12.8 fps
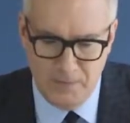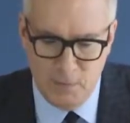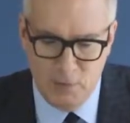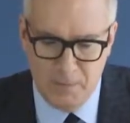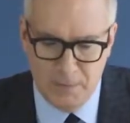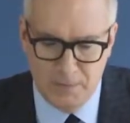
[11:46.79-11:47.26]

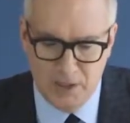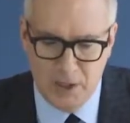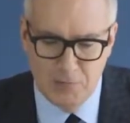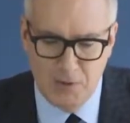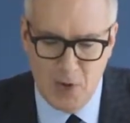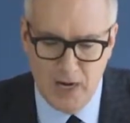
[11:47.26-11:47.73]
The
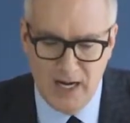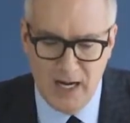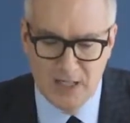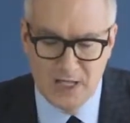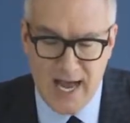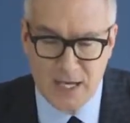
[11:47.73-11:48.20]
Republican Party
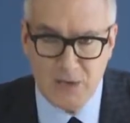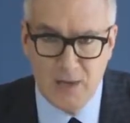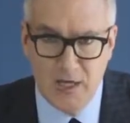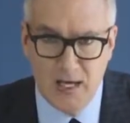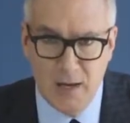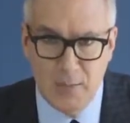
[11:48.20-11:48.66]
has
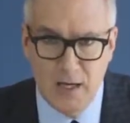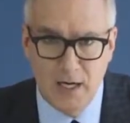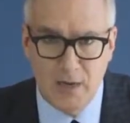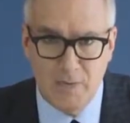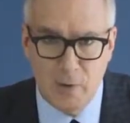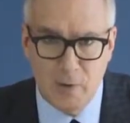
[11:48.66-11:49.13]
actually
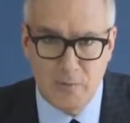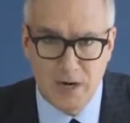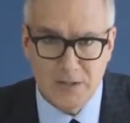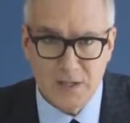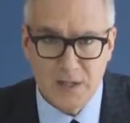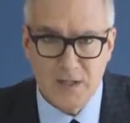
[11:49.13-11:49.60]
nominated for
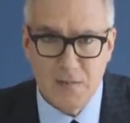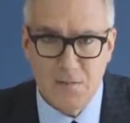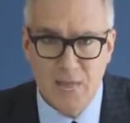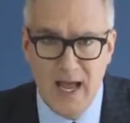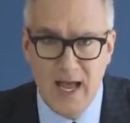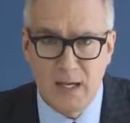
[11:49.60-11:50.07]
president a
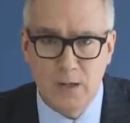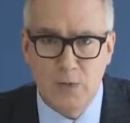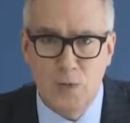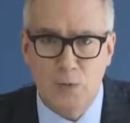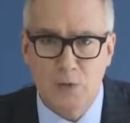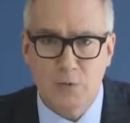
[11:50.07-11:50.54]
man
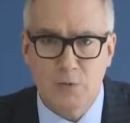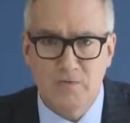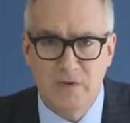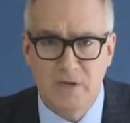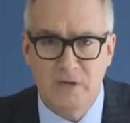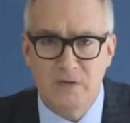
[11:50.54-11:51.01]
who was
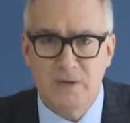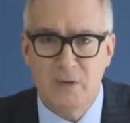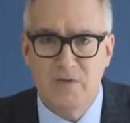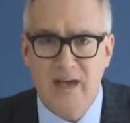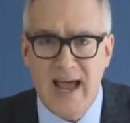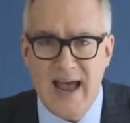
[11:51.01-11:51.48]
revealed
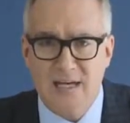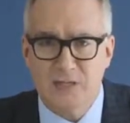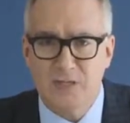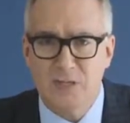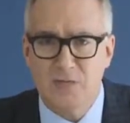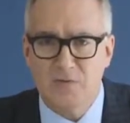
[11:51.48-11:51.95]
to have
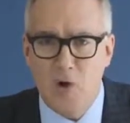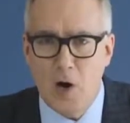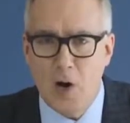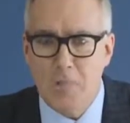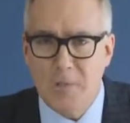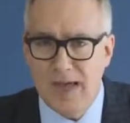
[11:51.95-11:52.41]
asked his
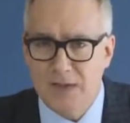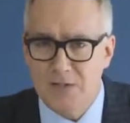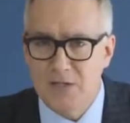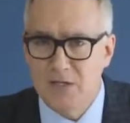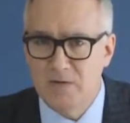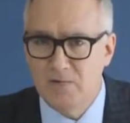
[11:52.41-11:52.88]
foreign
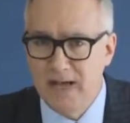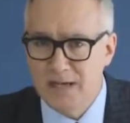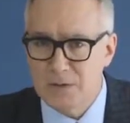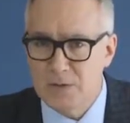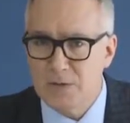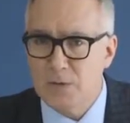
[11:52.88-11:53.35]
policy
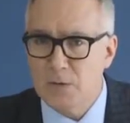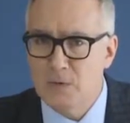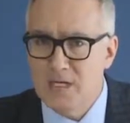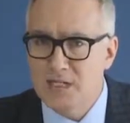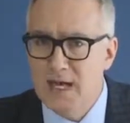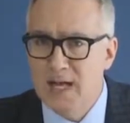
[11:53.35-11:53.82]
advisors
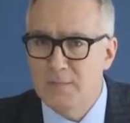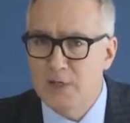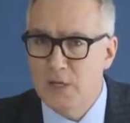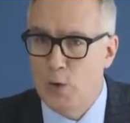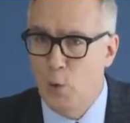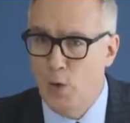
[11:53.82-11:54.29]
3
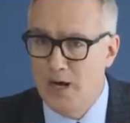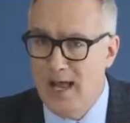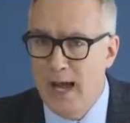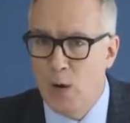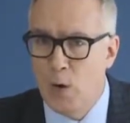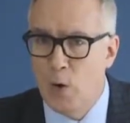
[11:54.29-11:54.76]
times in 1
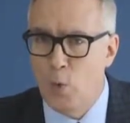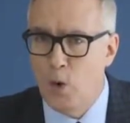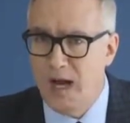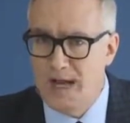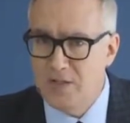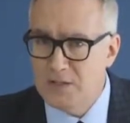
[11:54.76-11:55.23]
hour
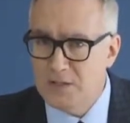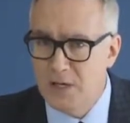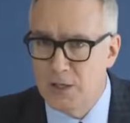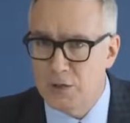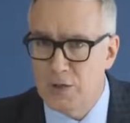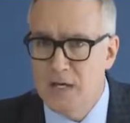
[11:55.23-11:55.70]
why this
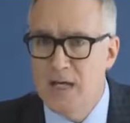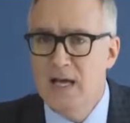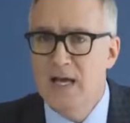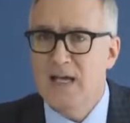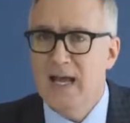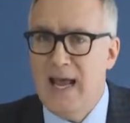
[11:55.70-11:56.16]
country
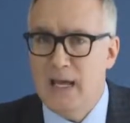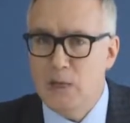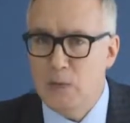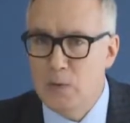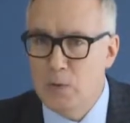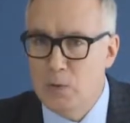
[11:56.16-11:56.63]

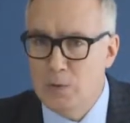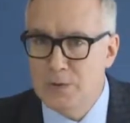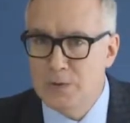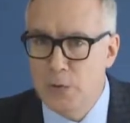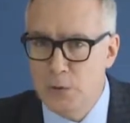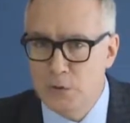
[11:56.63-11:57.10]
can't
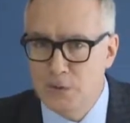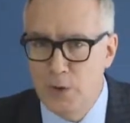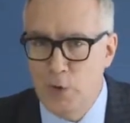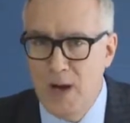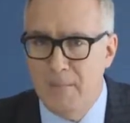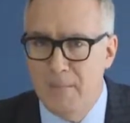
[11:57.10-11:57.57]
use
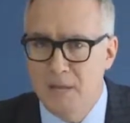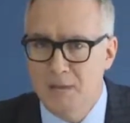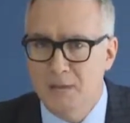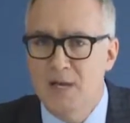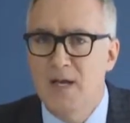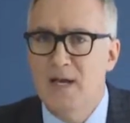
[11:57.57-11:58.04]
nuclear
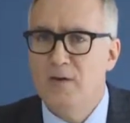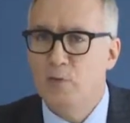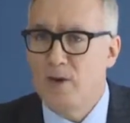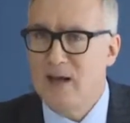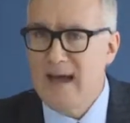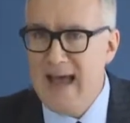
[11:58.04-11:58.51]
weapons
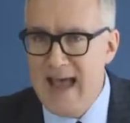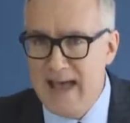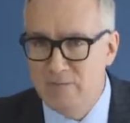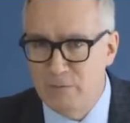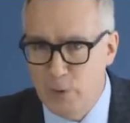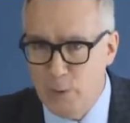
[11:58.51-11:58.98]
if we
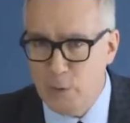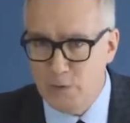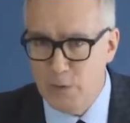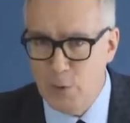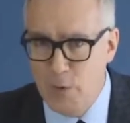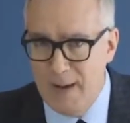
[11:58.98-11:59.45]
have
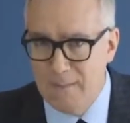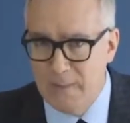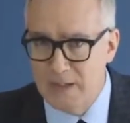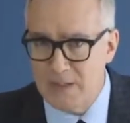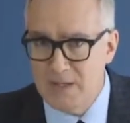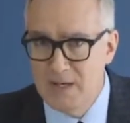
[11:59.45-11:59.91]
nuclear
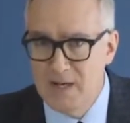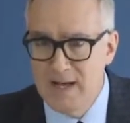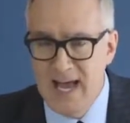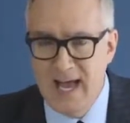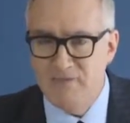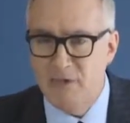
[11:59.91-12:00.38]
weapons,
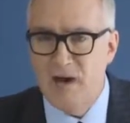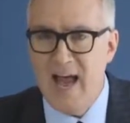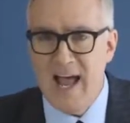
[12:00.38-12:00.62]
after